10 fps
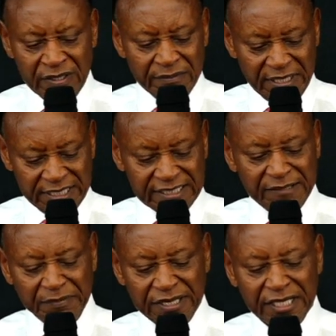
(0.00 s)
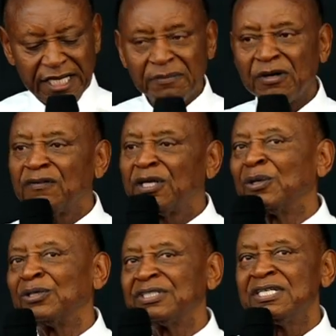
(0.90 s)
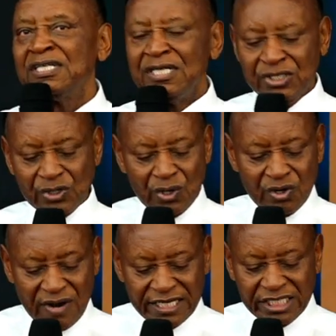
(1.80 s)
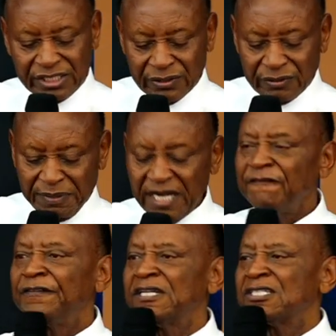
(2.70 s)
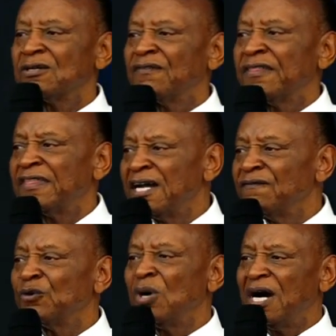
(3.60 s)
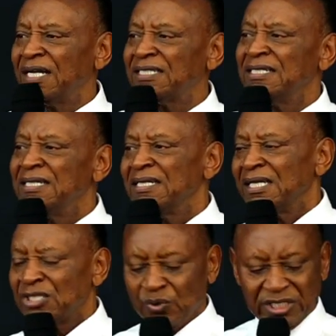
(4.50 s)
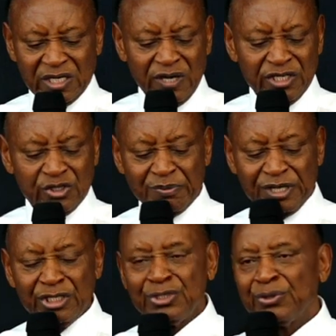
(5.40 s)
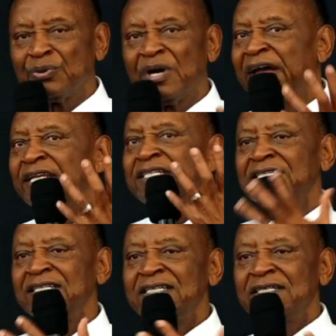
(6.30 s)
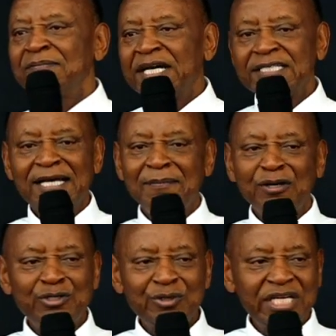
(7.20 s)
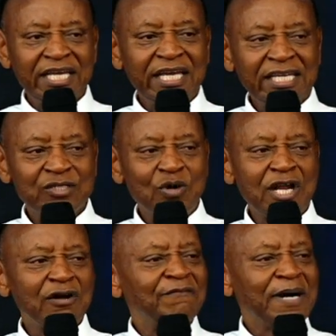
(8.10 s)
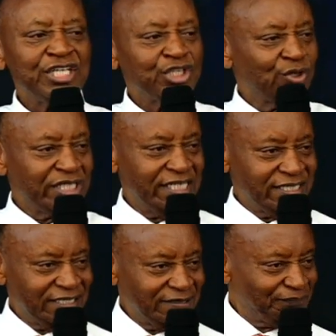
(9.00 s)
Blessed be the name of the Lord. So, gratitude, benefits of a thankful heart is what I want to bring to you. And my sermon today is one of my shortest.